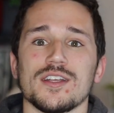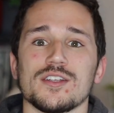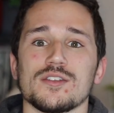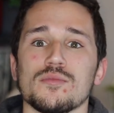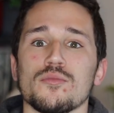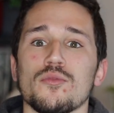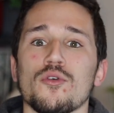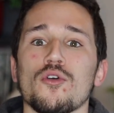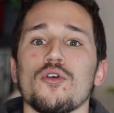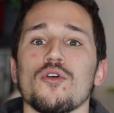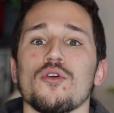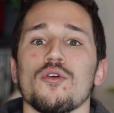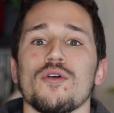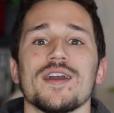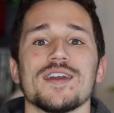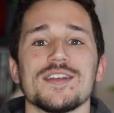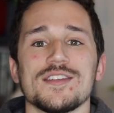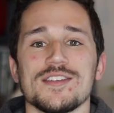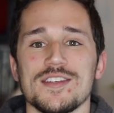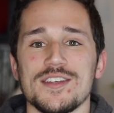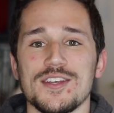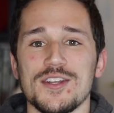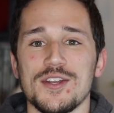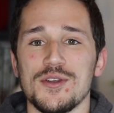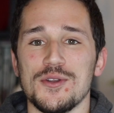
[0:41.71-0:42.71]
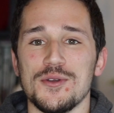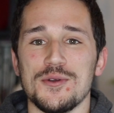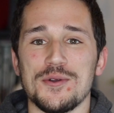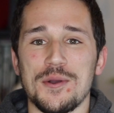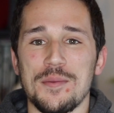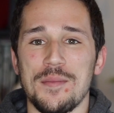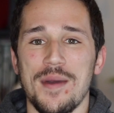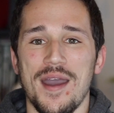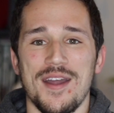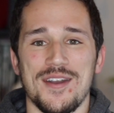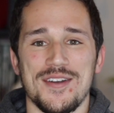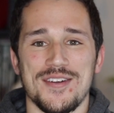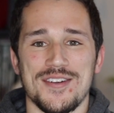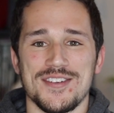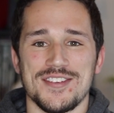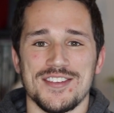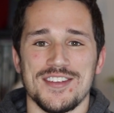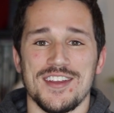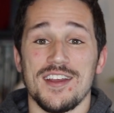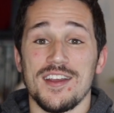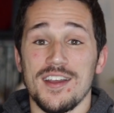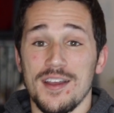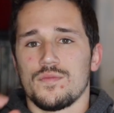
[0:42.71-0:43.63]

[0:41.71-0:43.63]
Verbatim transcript: at some crazy new commanders.